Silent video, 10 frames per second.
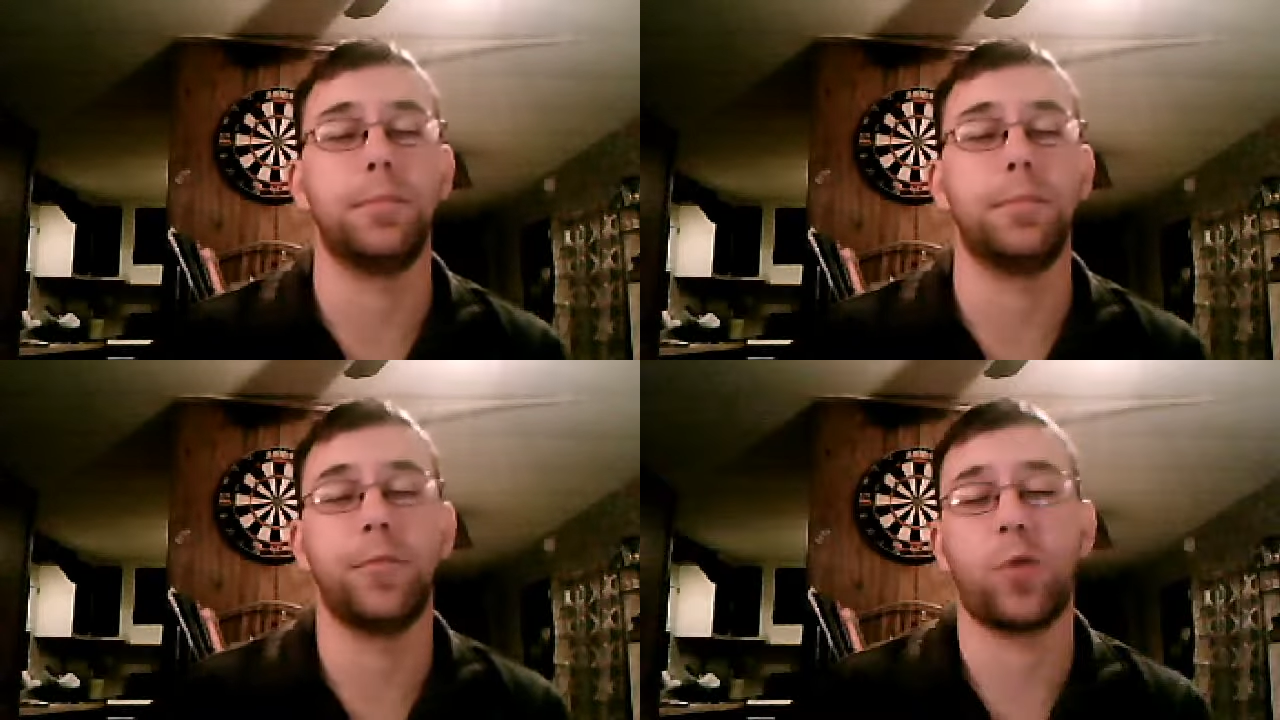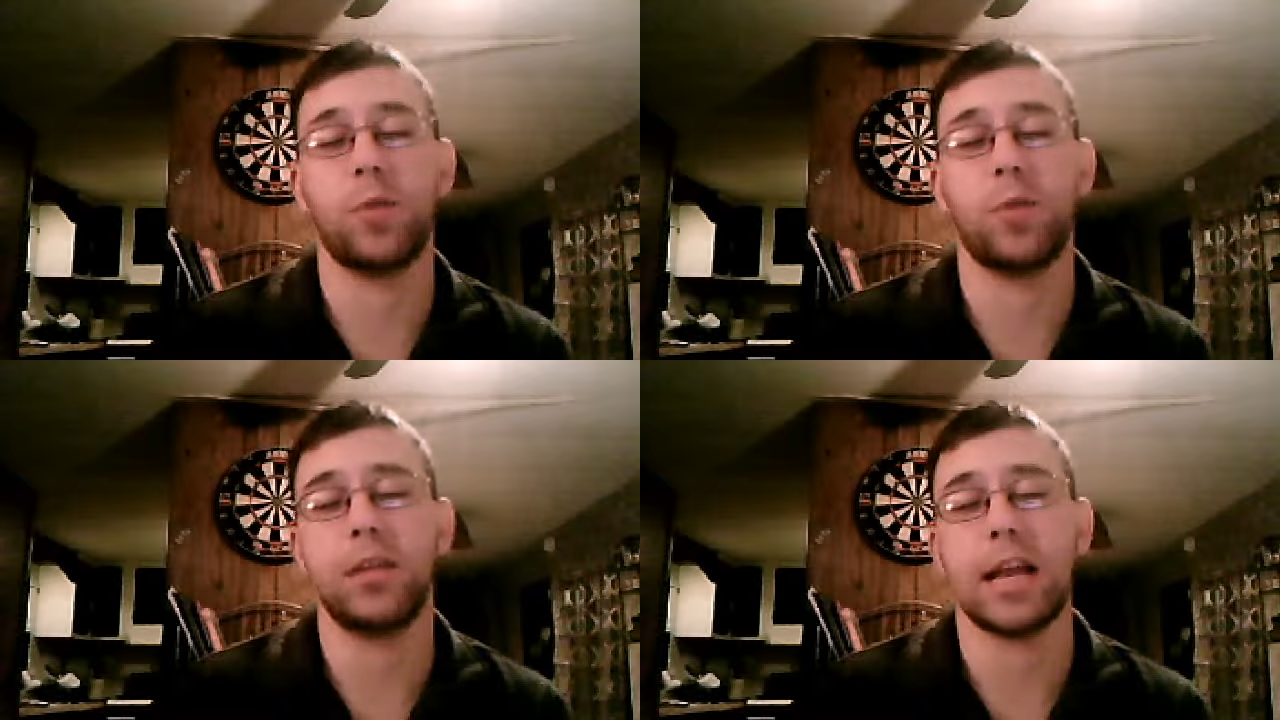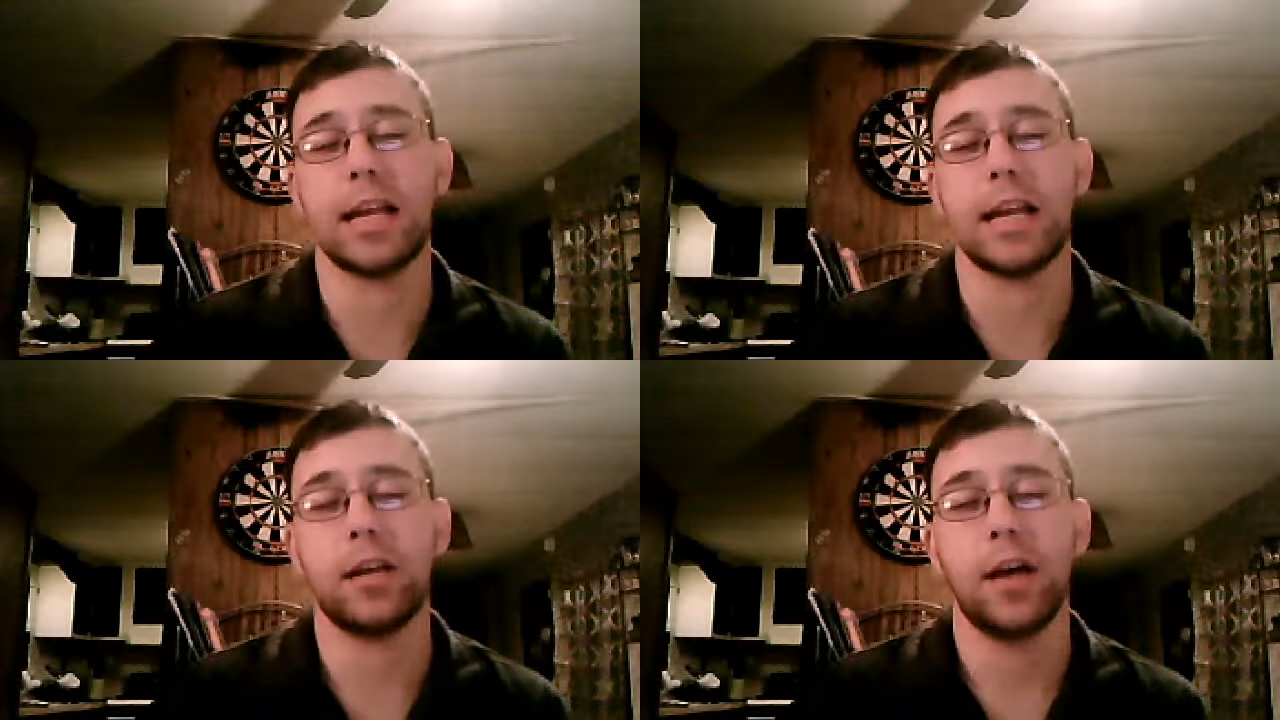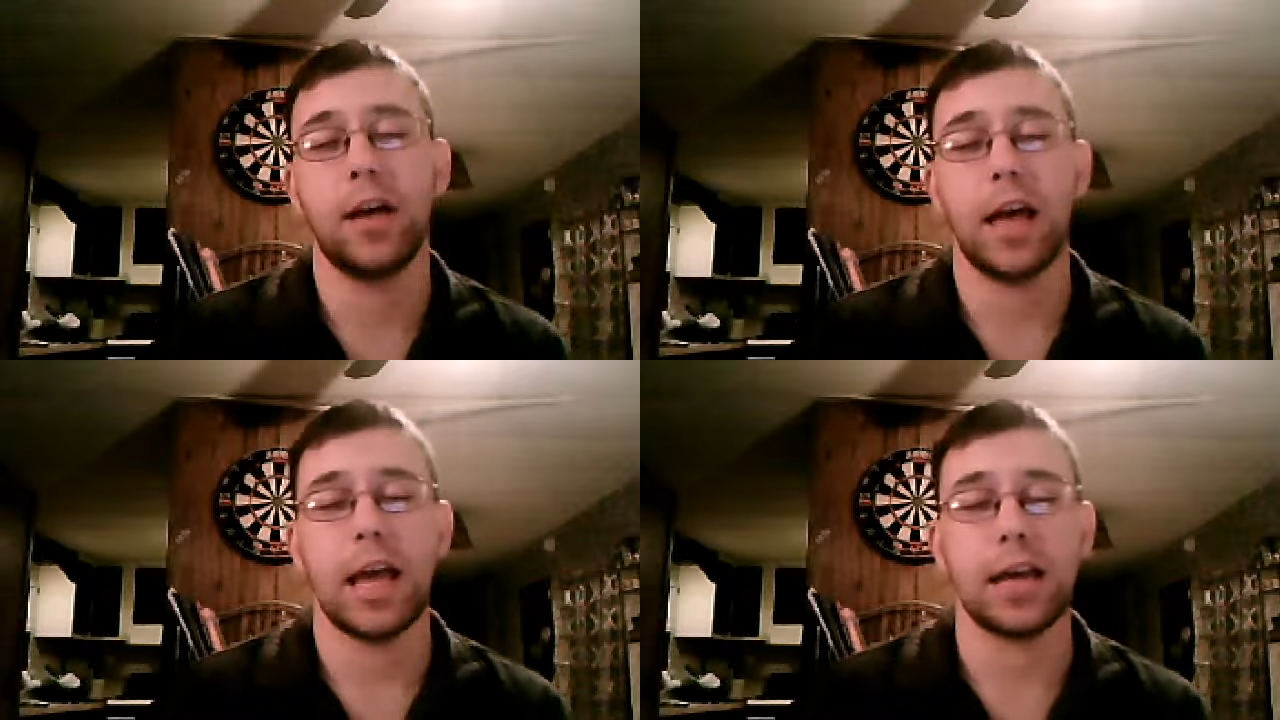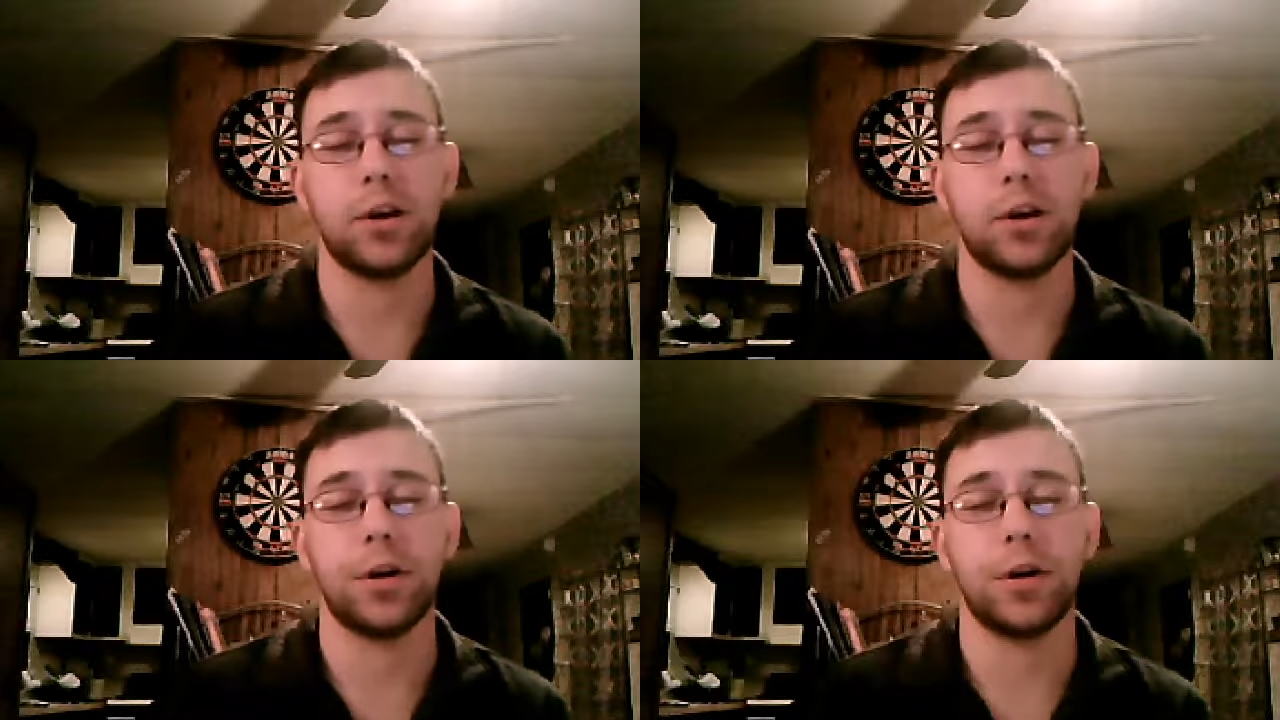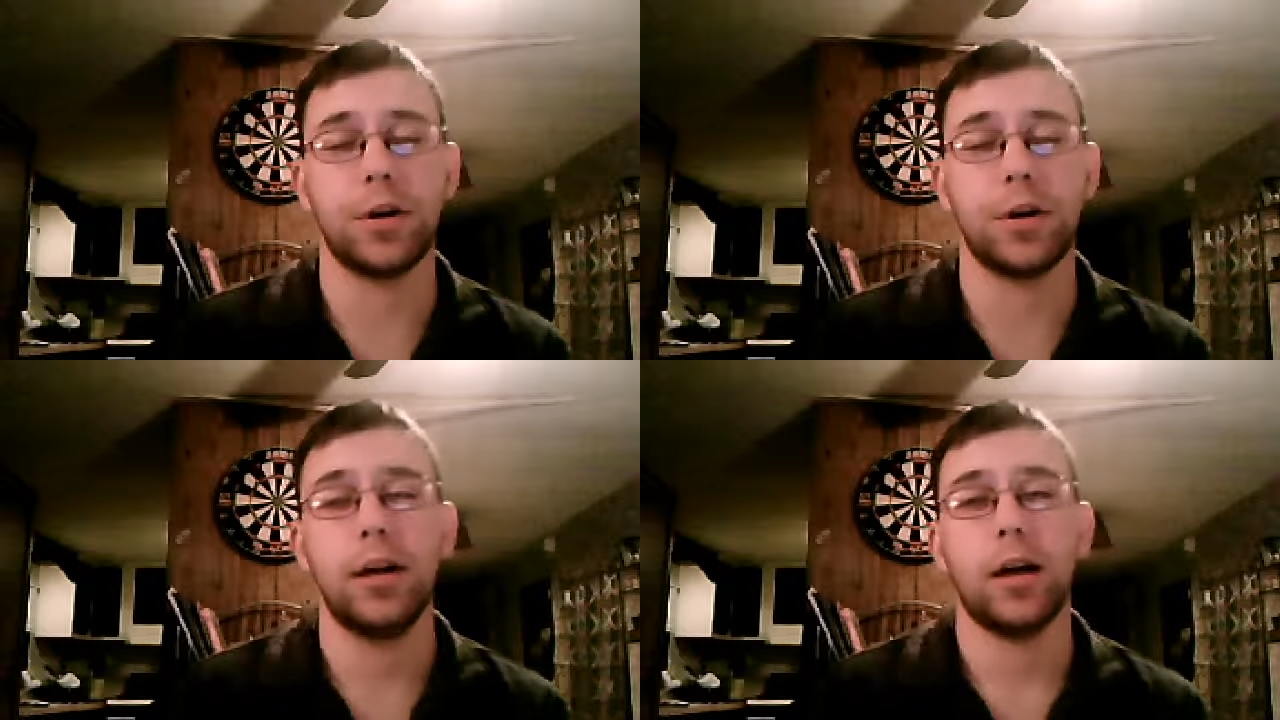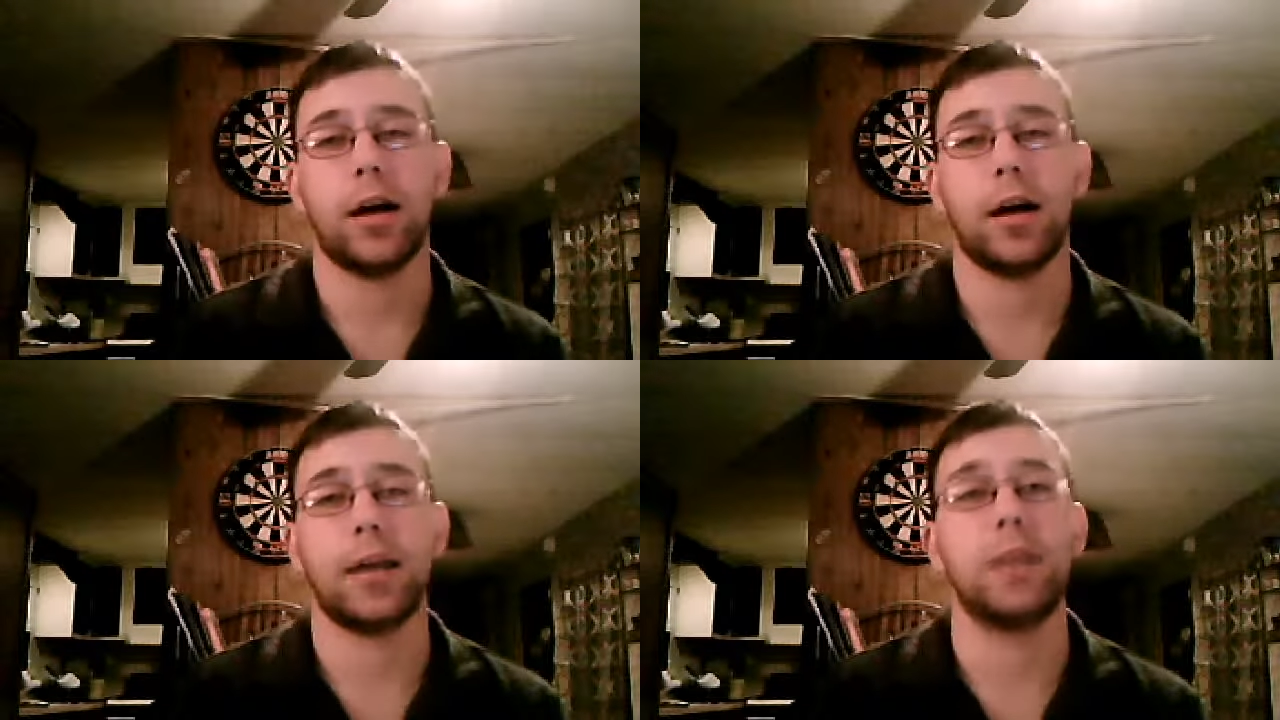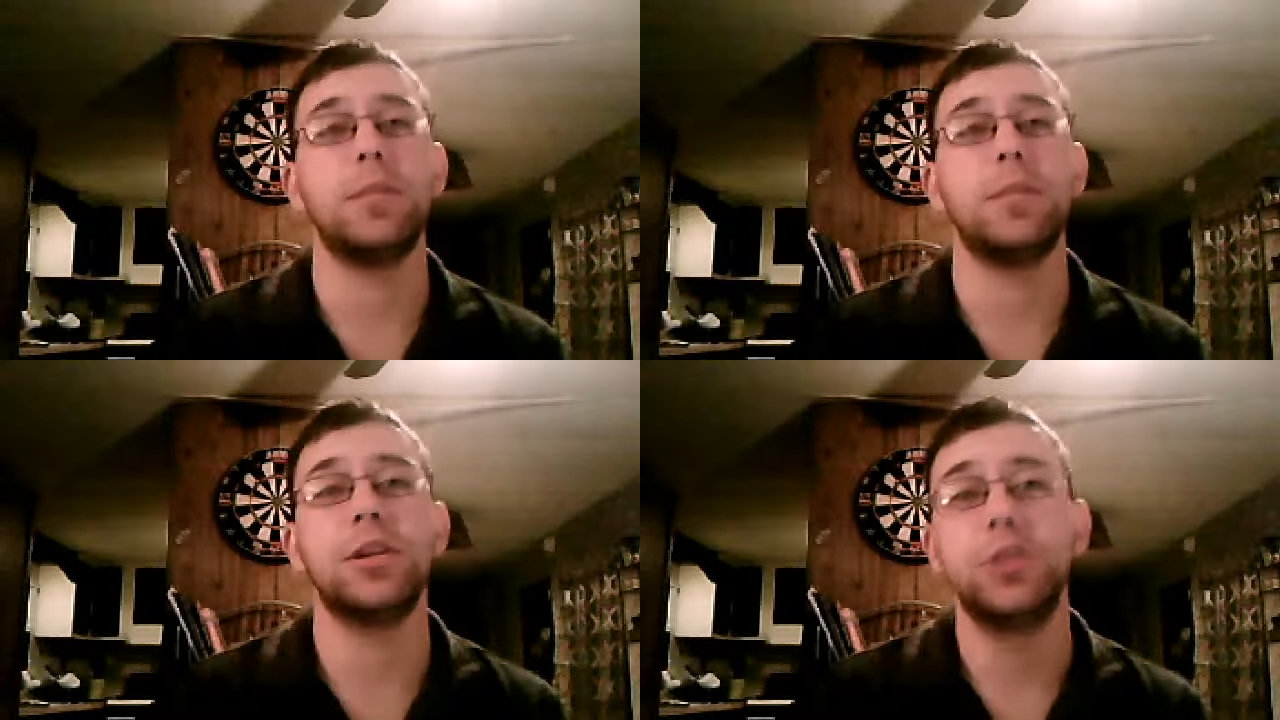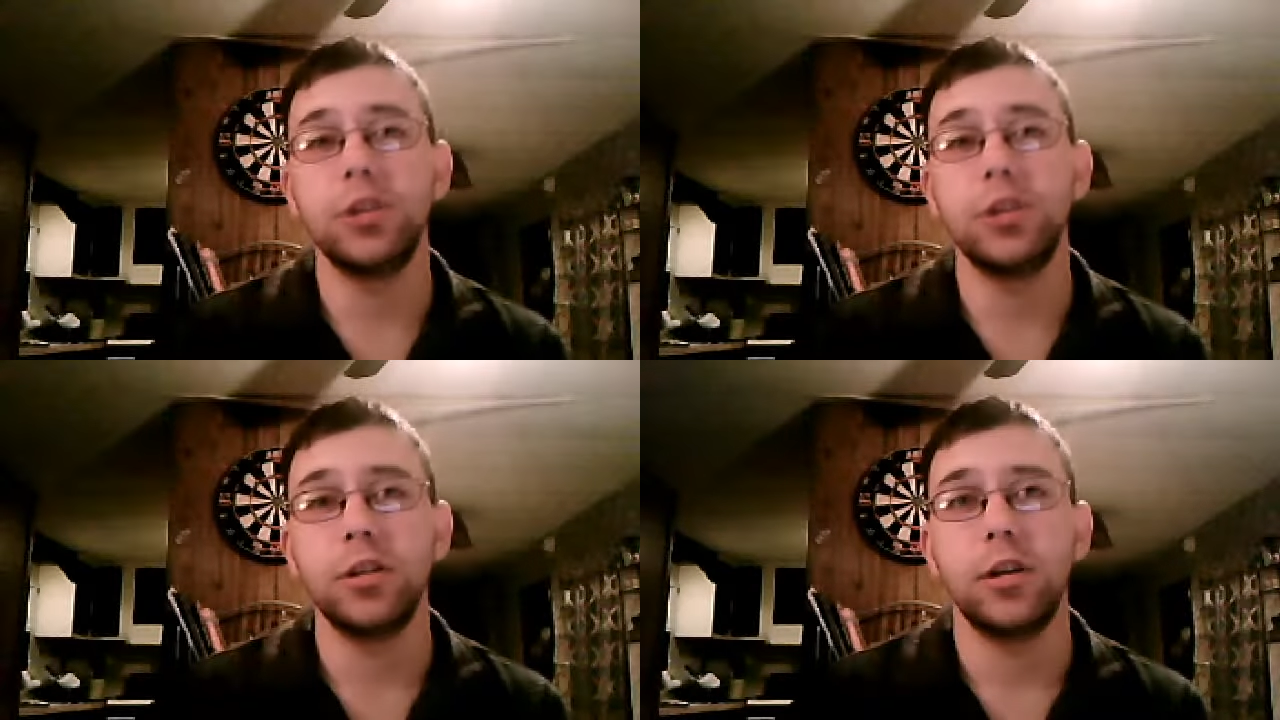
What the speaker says: formulating a good image